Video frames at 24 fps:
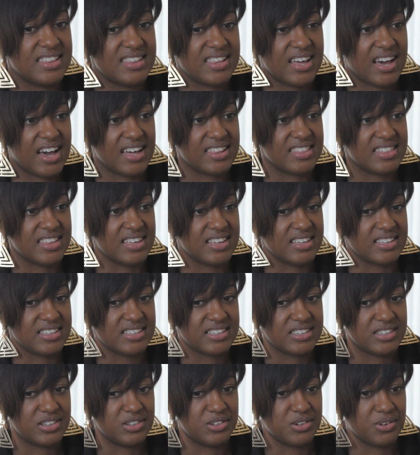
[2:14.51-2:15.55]
I think
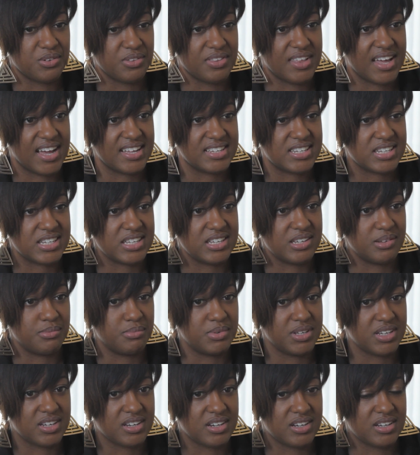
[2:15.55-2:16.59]
you know that's it
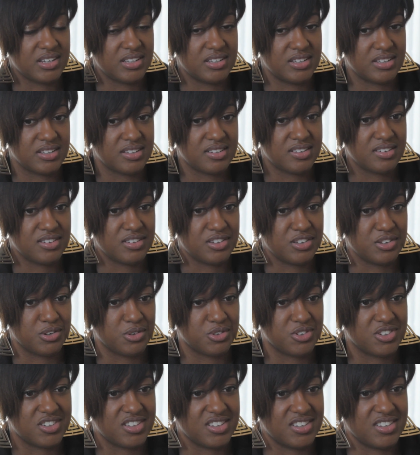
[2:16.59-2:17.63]
because you know
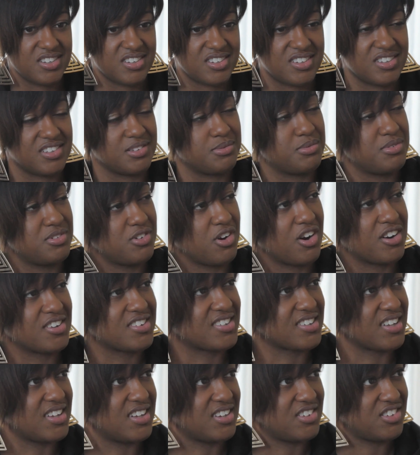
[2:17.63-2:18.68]
she's dark
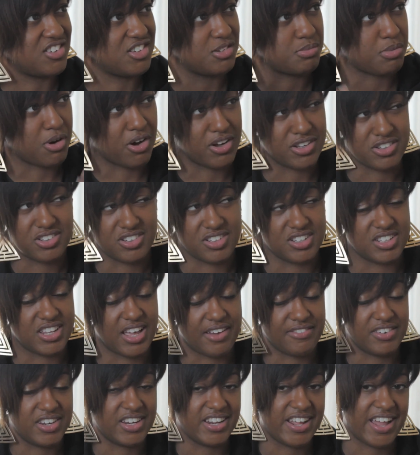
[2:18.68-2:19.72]
skinned, she's bald, she doesn't
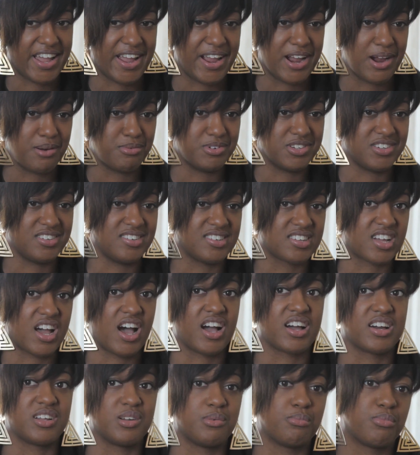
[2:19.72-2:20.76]
have any hair, but she's
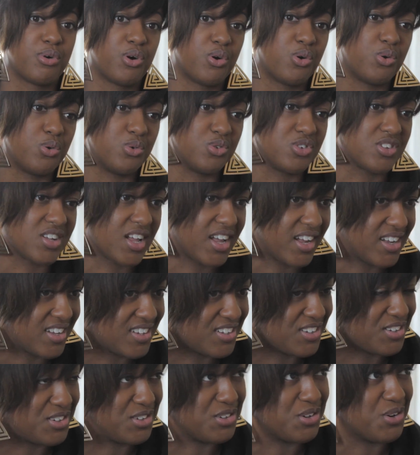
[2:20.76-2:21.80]
cocking a pose like
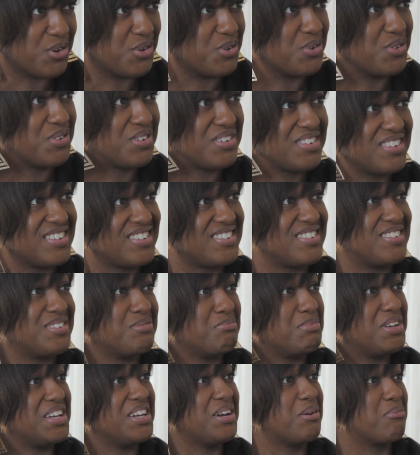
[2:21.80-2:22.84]
you know this is
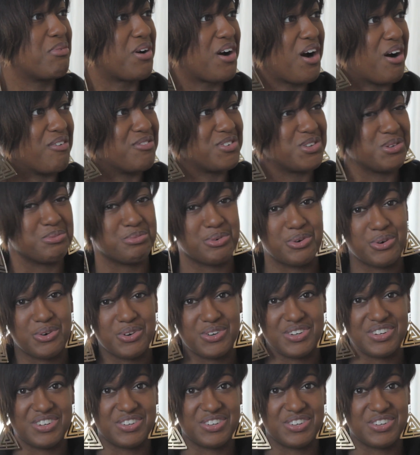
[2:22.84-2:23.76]
me. I'm comfortable.